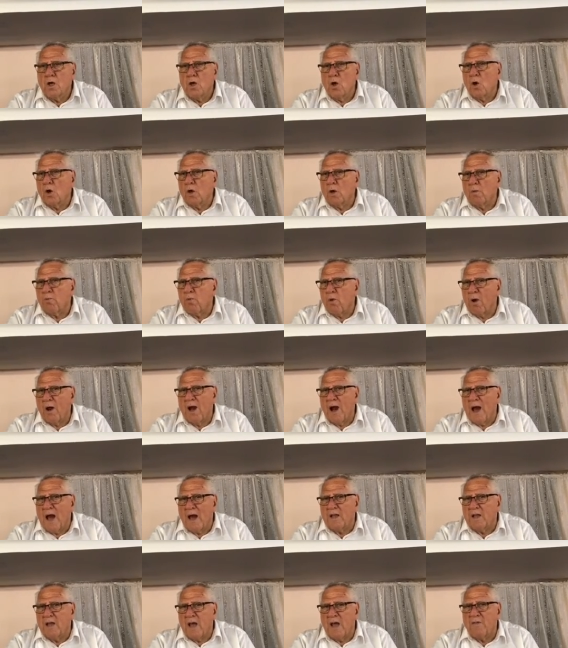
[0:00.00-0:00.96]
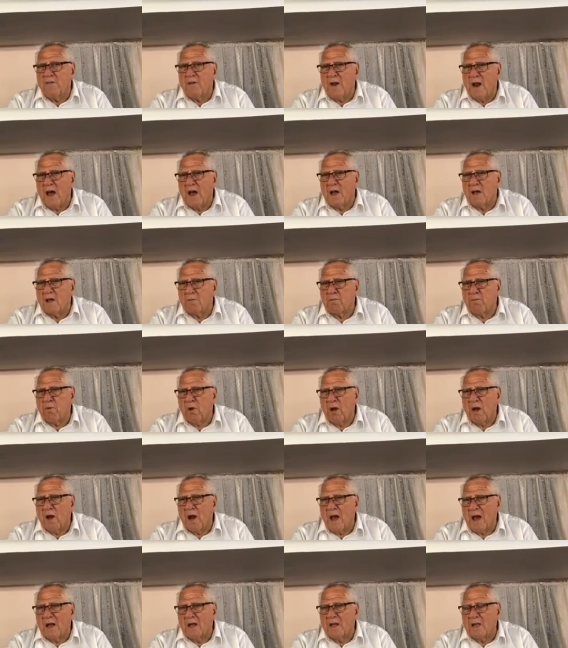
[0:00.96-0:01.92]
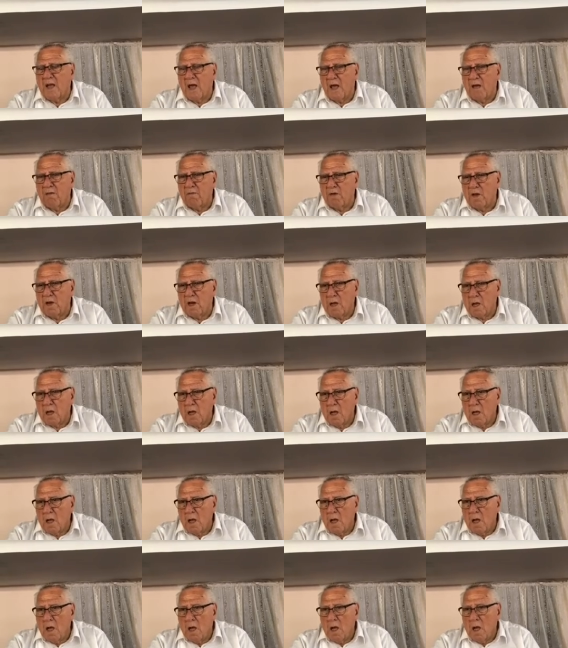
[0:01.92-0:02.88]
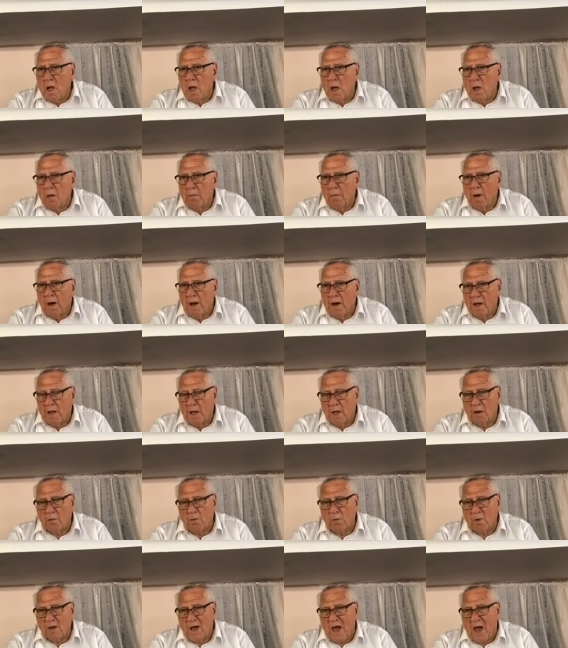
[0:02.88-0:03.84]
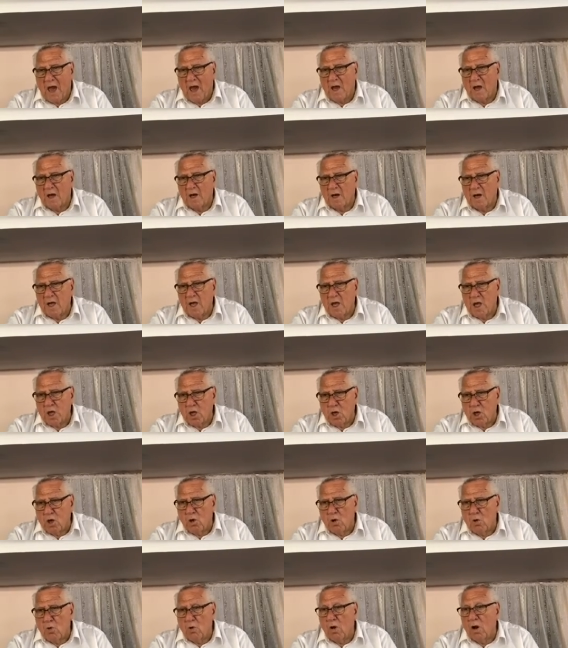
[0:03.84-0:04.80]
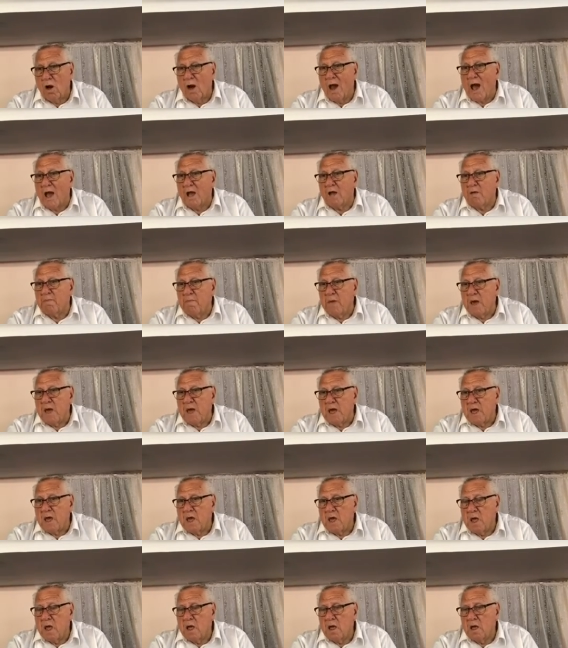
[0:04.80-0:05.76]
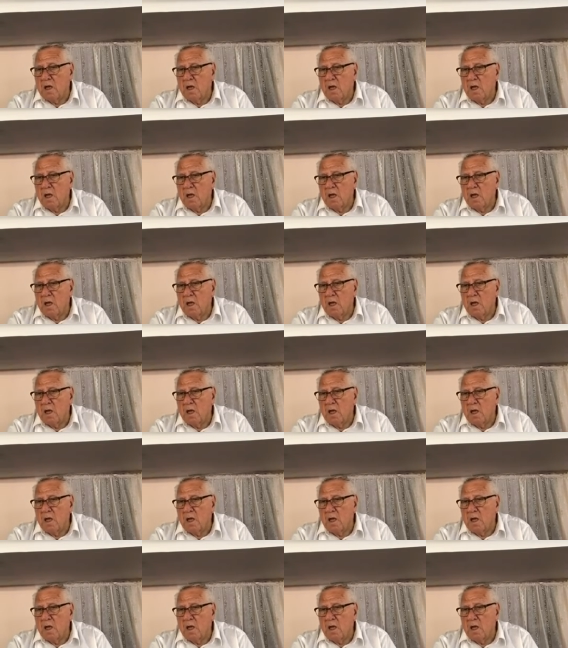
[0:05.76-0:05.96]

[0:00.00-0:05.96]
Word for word: you can pray like David, I can pray like David, but in reality, you, like me,